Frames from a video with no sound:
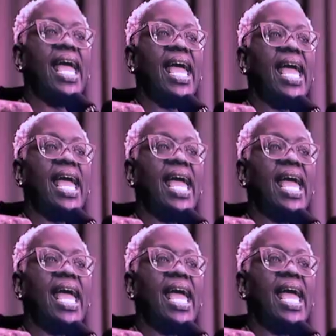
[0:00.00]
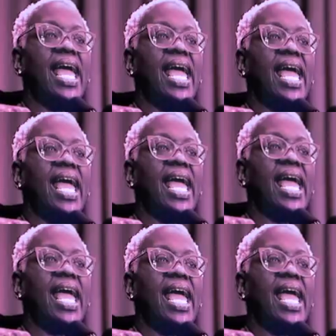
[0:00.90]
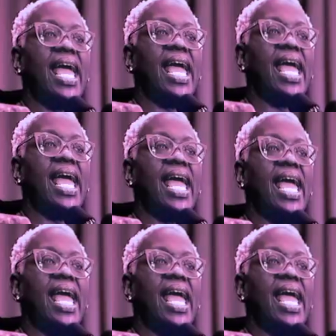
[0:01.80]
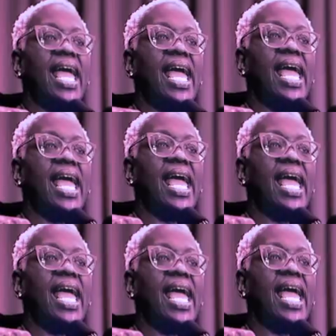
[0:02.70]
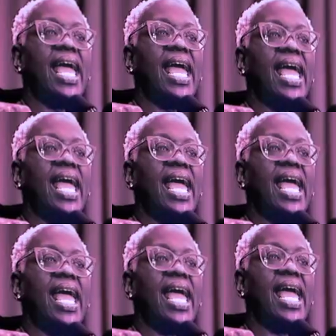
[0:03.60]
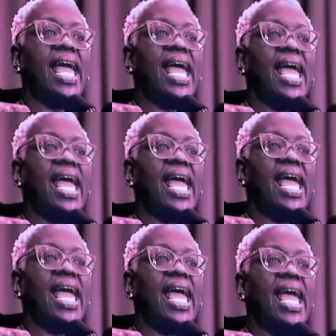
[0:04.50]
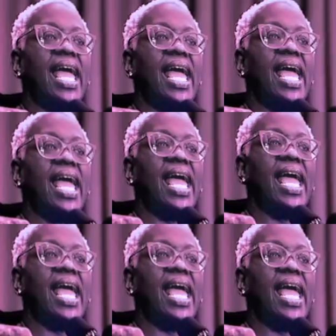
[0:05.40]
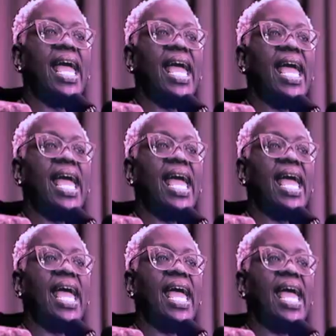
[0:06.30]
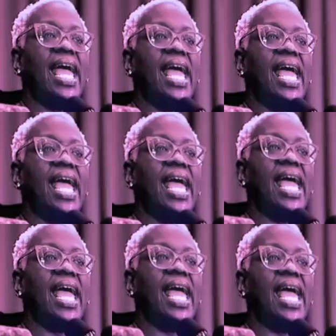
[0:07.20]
[no speech]